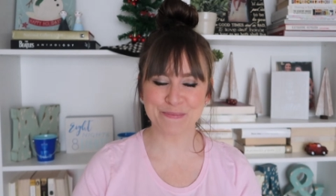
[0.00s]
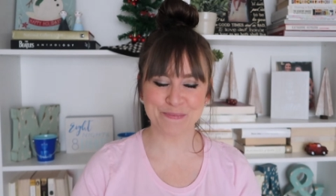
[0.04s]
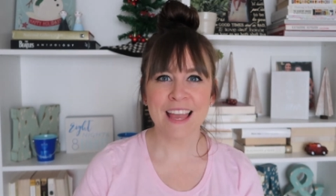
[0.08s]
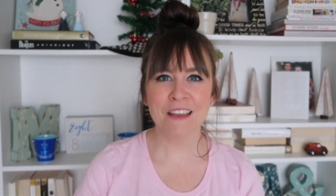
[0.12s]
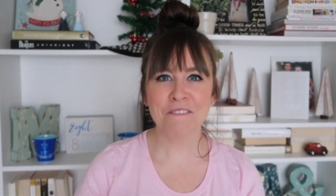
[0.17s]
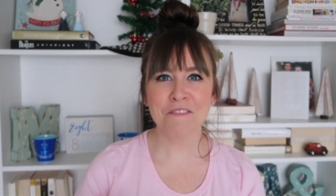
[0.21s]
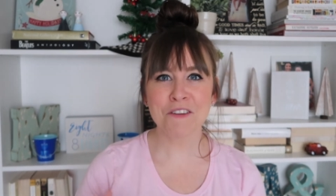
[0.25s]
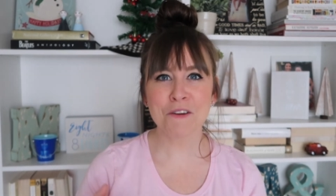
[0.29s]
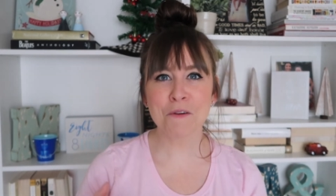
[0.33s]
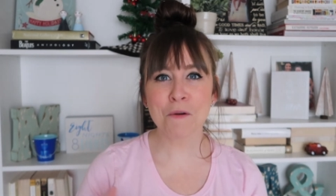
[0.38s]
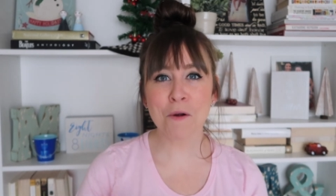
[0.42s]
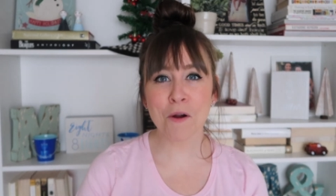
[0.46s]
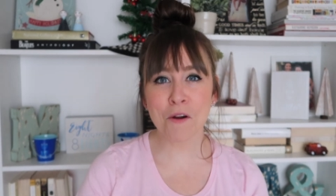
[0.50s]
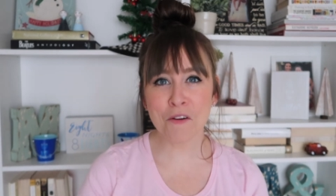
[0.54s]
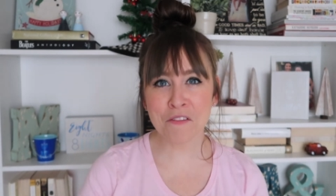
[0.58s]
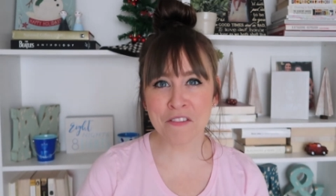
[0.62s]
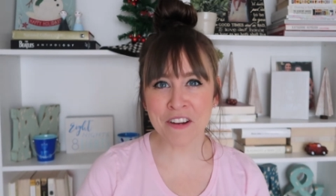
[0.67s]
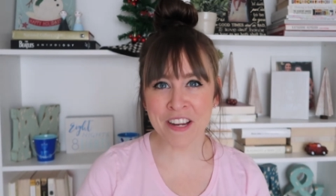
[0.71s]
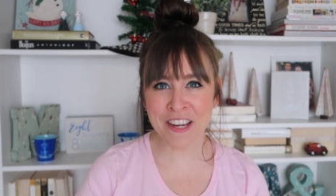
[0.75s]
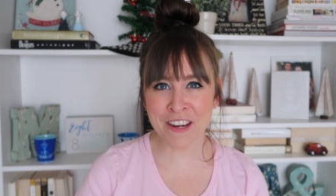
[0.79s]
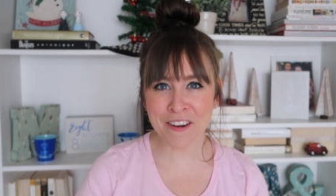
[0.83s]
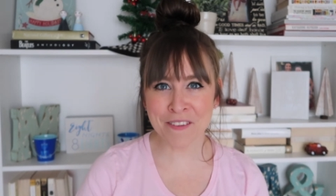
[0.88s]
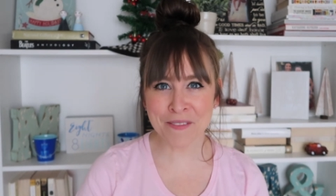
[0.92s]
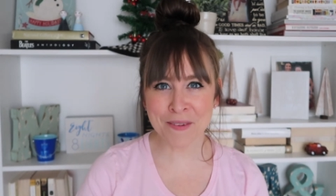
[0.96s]
If you are over
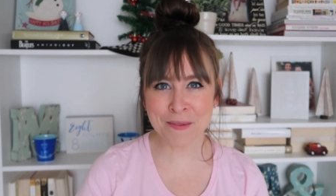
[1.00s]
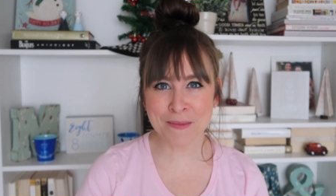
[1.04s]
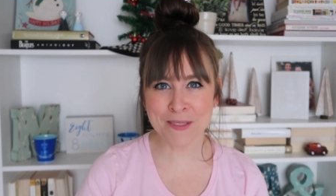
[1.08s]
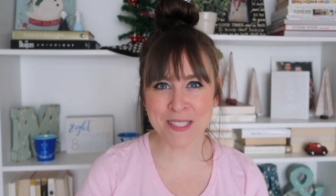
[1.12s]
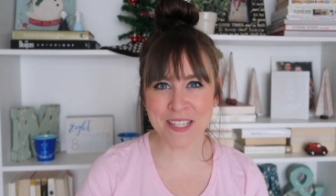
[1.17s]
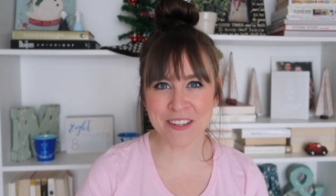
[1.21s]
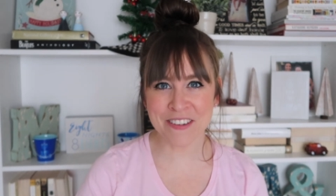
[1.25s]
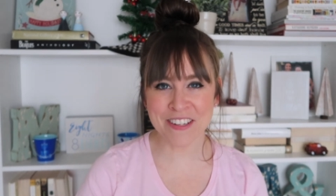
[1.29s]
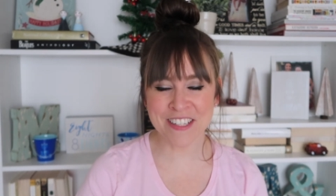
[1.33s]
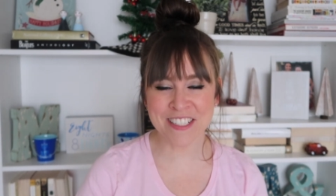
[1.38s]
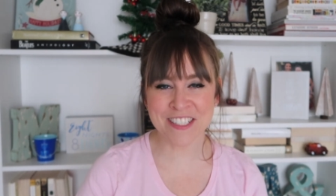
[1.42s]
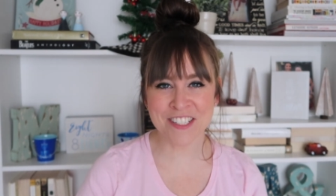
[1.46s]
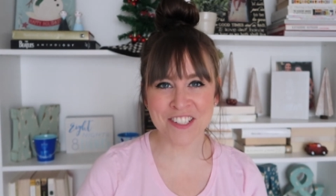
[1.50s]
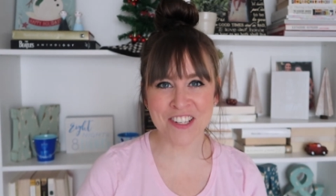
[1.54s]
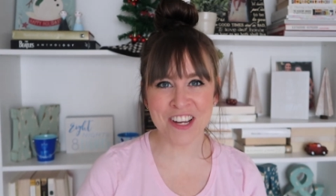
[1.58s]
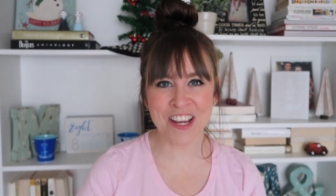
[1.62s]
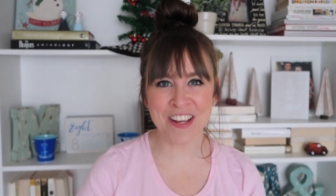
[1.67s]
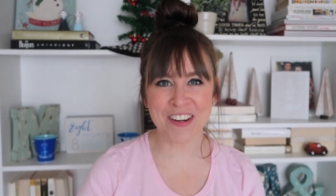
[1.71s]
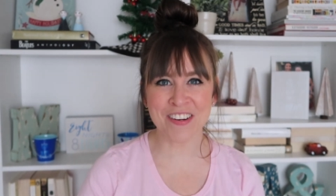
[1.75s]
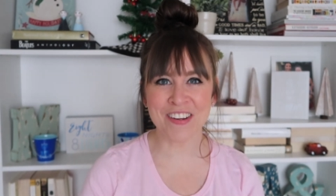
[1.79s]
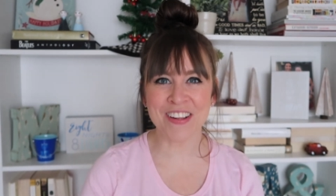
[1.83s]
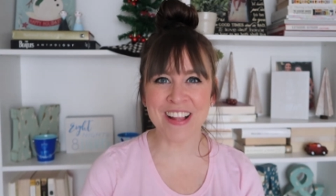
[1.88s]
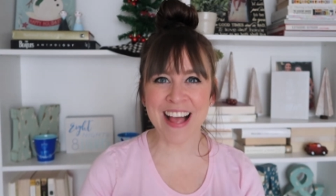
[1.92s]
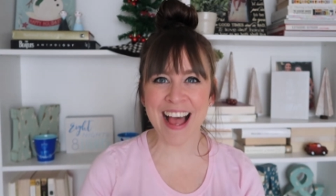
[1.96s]
here from Sariea's
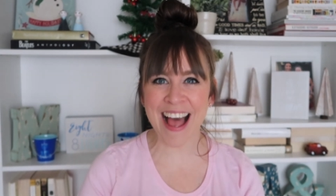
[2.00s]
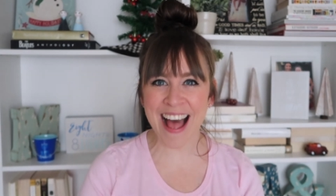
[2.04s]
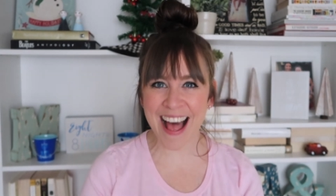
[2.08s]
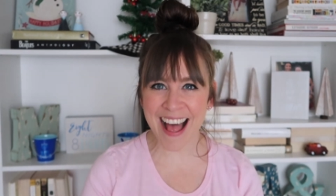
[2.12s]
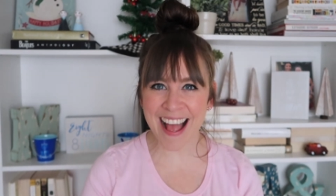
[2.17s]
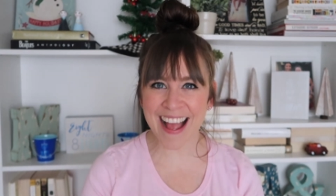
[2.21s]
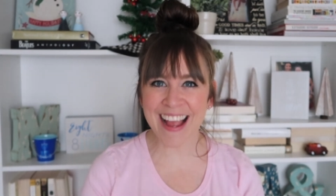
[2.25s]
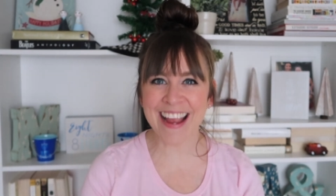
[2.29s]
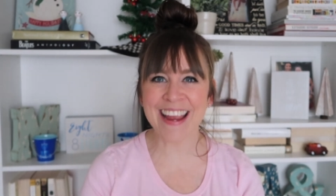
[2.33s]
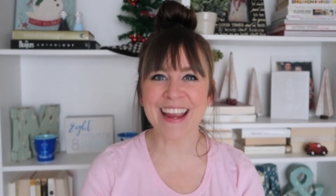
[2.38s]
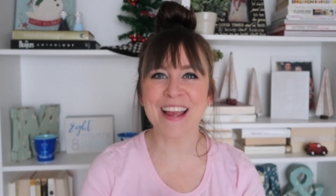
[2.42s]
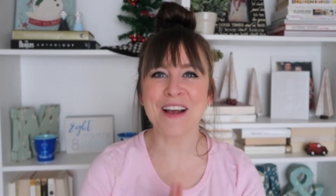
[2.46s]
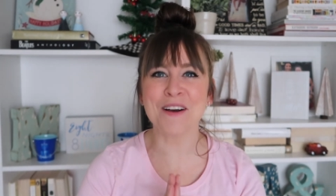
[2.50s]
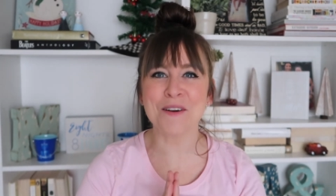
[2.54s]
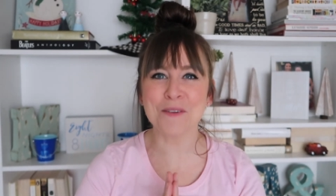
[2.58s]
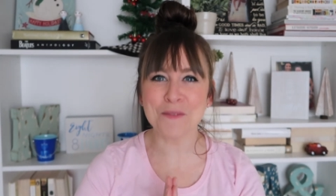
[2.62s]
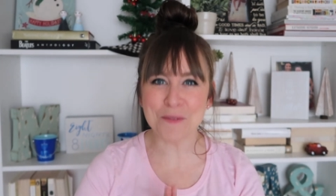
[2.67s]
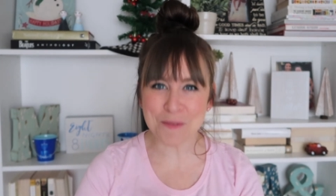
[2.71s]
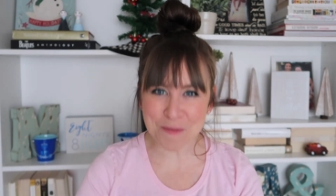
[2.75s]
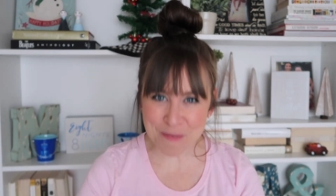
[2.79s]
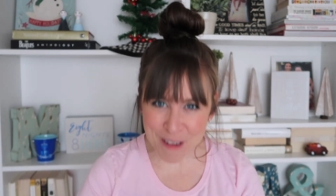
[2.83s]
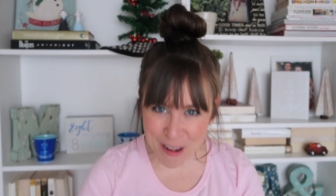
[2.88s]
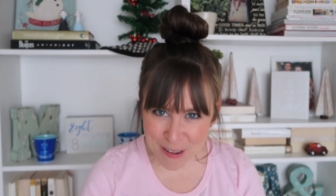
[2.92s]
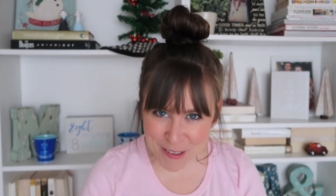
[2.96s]
channel, hi,
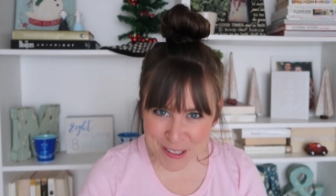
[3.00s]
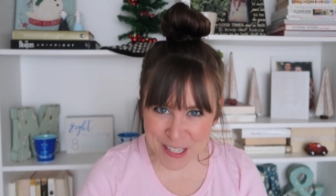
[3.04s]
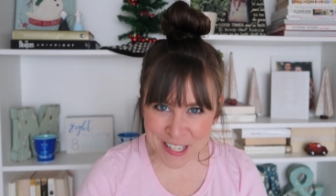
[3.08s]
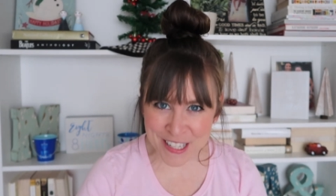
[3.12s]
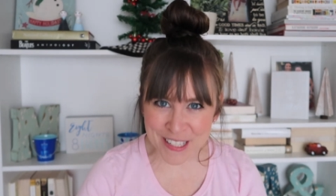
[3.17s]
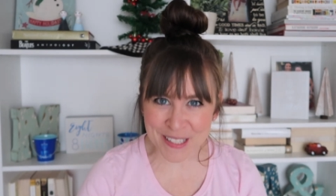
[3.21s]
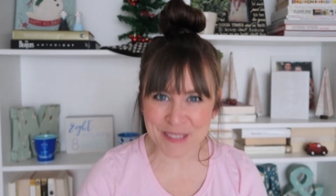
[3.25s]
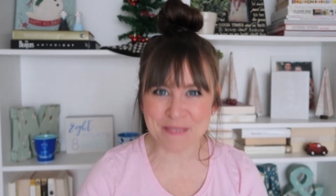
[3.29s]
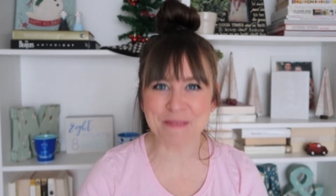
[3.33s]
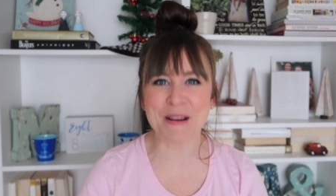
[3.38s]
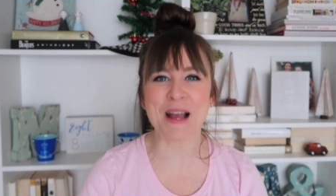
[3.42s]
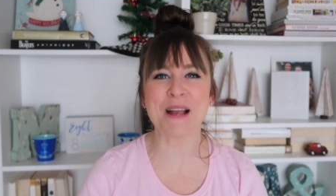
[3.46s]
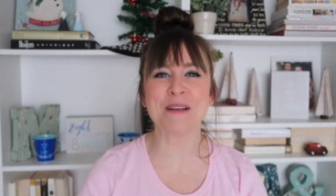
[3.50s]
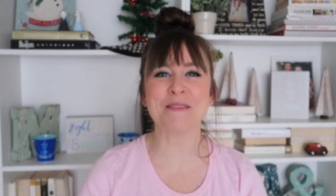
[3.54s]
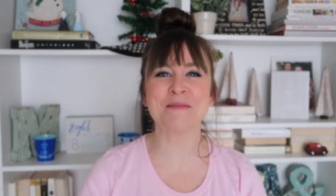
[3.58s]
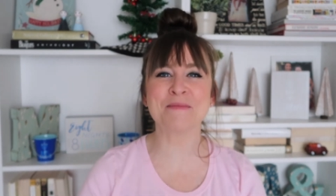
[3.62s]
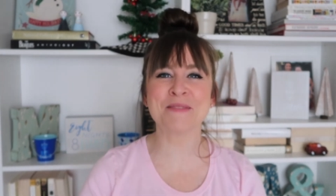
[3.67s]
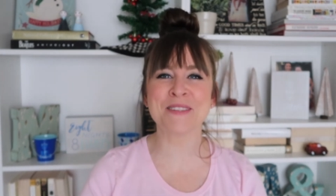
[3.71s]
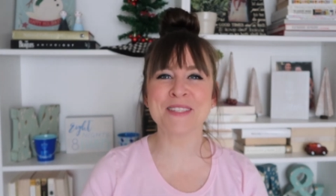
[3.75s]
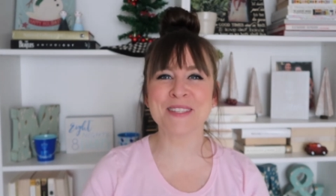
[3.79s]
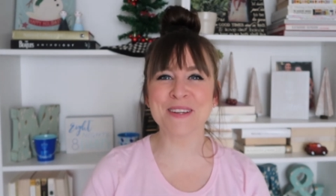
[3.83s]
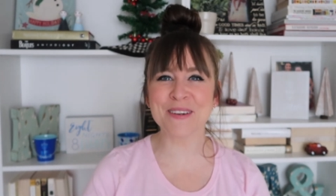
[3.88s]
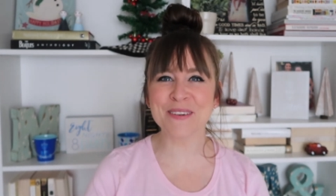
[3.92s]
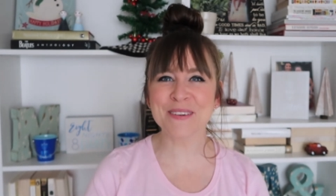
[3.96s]
welcome. I'm
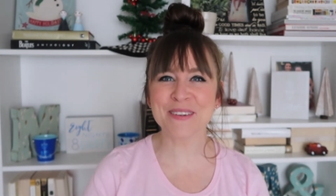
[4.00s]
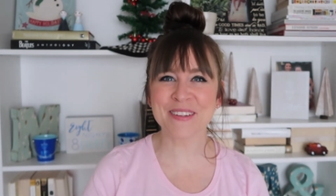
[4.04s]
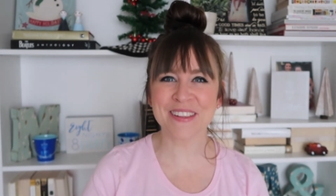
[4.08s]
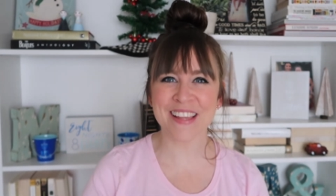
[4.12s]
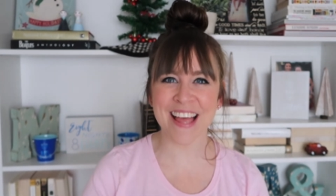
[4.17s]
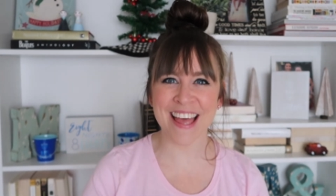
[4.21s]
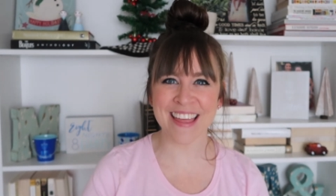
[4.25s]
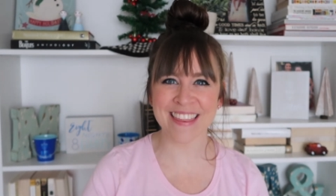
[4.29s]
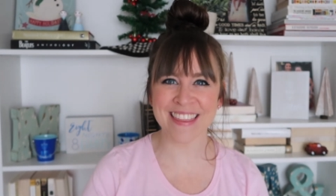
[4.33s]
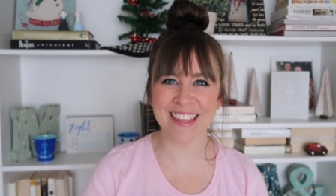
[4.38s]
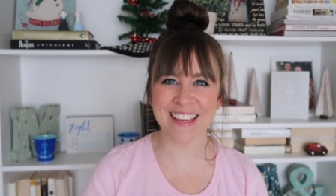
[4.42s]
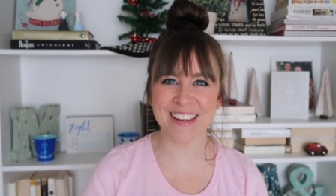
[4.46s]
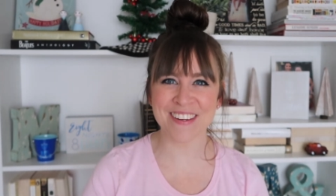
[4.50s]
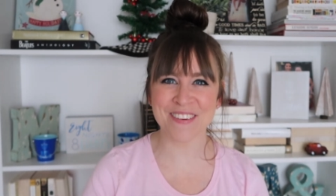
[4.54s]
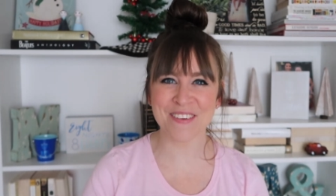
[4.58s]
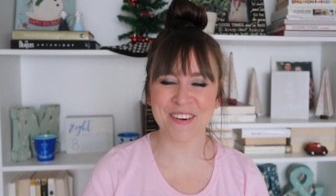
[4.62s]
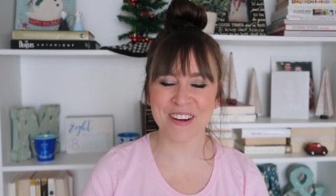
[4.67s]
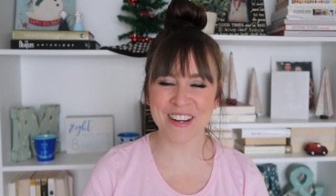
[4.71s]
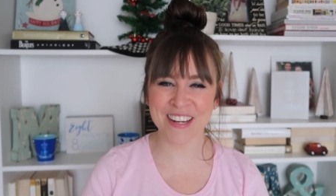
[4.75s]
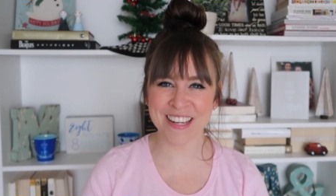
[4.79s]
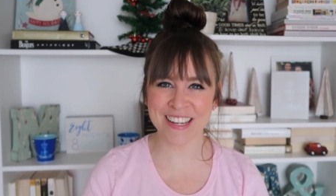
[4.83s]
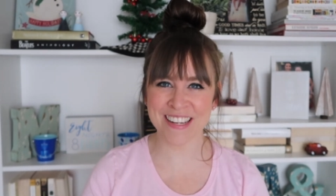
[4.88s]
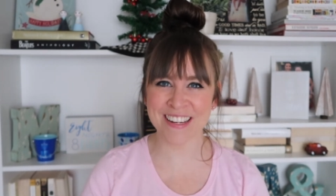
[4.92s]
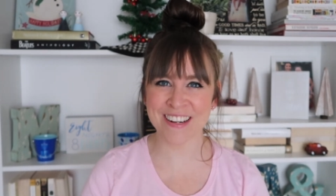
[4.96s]
so glad that you
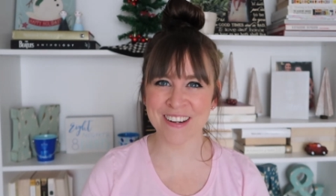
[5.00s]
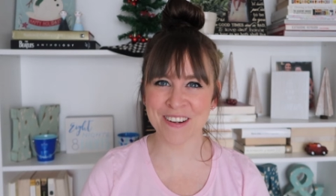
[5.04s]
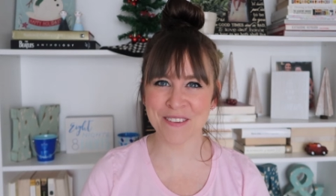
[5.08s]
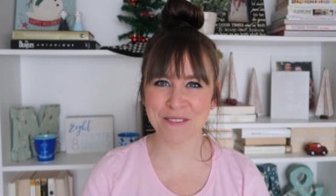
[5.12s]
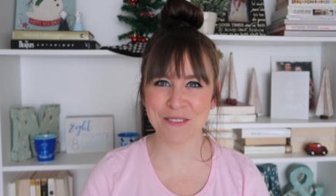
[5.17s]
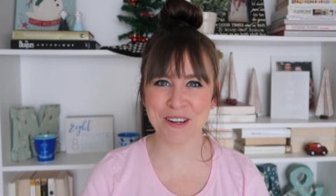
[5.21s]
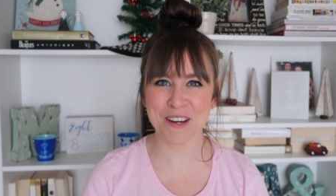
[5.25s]
are here.